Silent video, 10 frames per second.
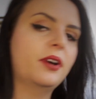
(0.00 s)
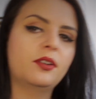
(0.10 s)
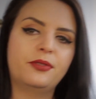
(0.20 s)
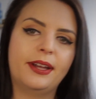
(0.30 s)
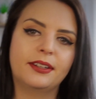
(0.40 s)

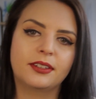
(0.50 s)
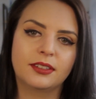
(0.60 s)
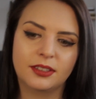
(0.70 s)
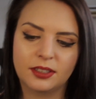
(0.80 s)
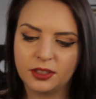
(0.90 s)
better feeling.
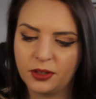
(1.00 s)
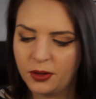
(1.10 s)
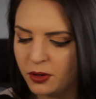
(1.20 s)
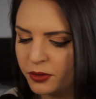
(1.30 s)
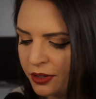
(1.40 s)
You
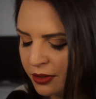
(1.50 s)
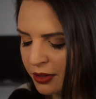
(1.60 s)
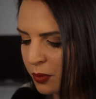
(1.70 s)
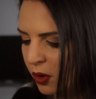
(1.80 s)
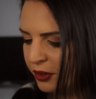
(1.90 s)
know,
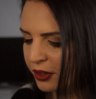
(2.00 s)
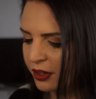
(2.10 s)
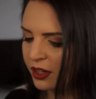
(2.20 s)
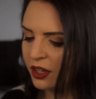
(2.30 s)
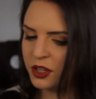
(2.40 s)
you
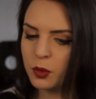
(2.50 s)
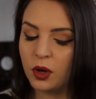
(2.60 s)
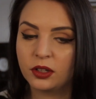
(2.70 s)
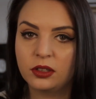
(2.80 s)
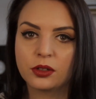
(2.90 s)
wanna
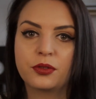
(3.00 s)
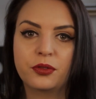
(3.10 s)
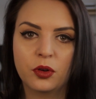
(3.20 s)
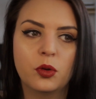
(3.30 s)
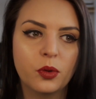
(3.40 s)
look
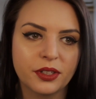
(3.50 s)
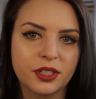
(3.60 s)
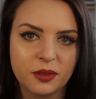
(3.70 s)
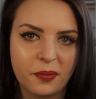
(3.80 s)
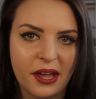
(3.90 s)

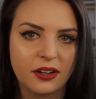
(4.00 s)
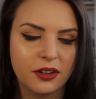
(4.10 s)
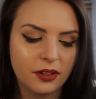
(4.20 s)
forward to bed,